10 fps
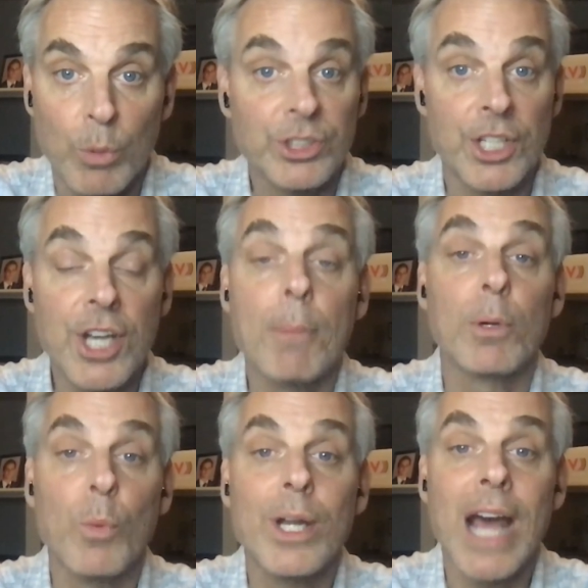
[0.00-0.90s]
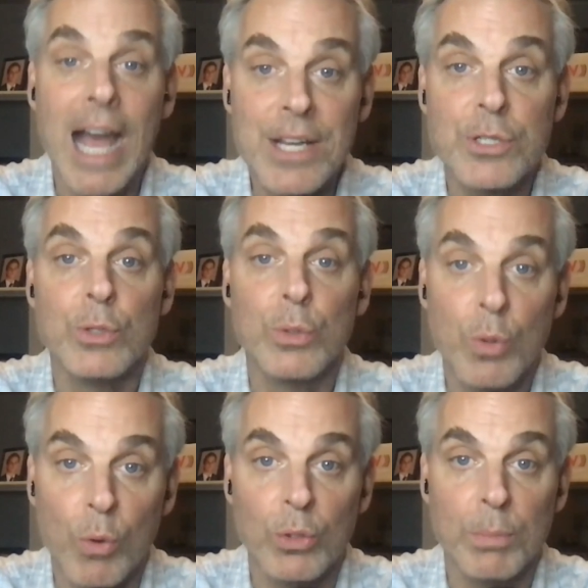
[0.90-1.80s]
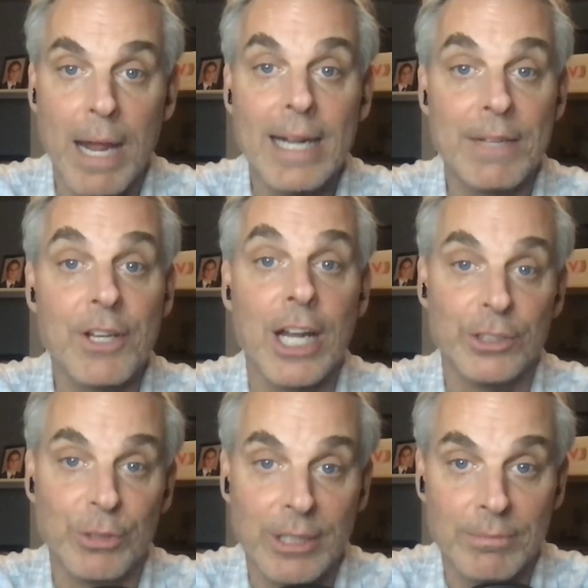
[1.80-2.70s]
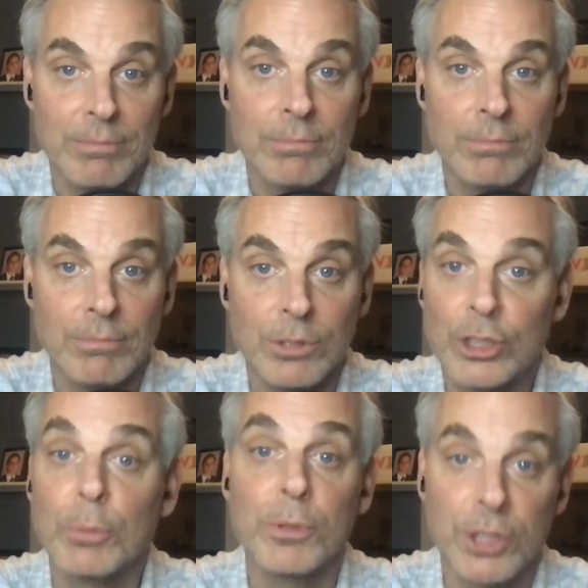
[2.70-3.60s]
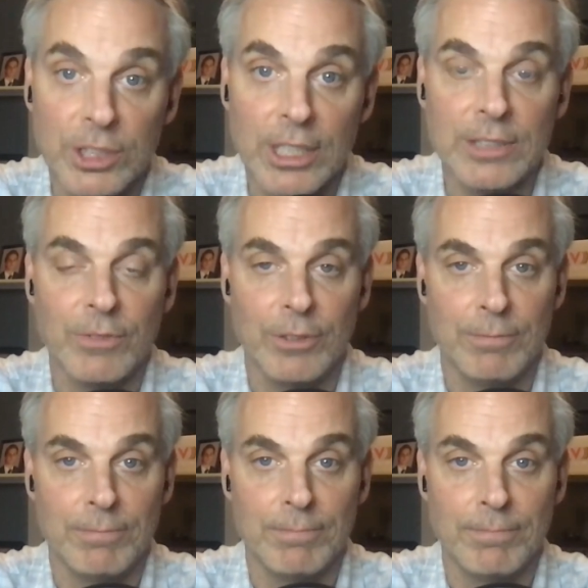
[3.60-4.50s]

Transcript: was the number one high school quarterback in the country. Super successful.